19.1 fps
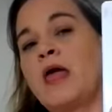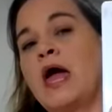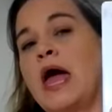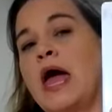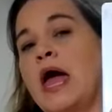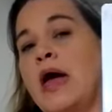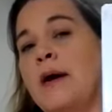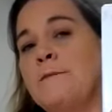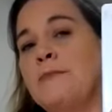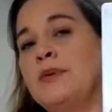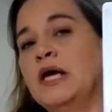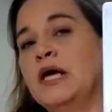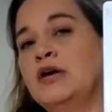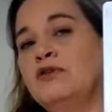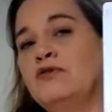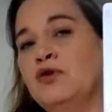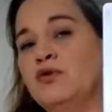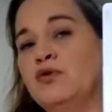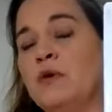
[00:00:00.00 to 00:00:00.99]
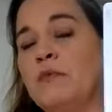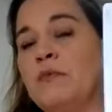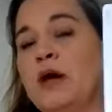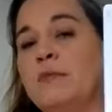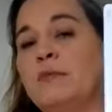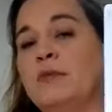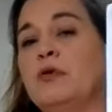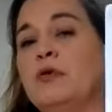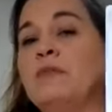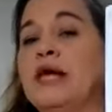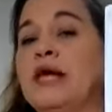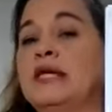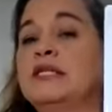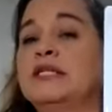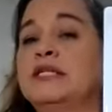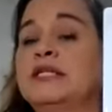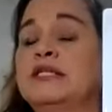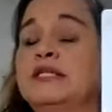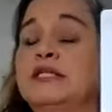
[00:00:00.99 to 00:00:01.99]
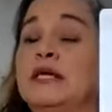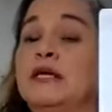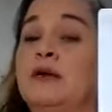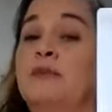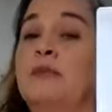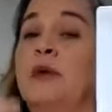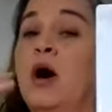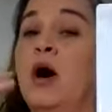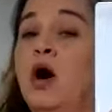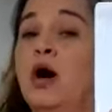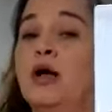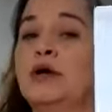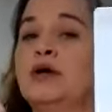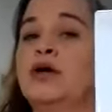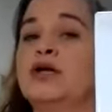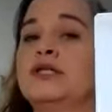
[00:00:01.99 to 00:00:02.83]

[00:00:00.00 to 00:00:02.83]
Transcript: Epi, if you remember, means to sit upon or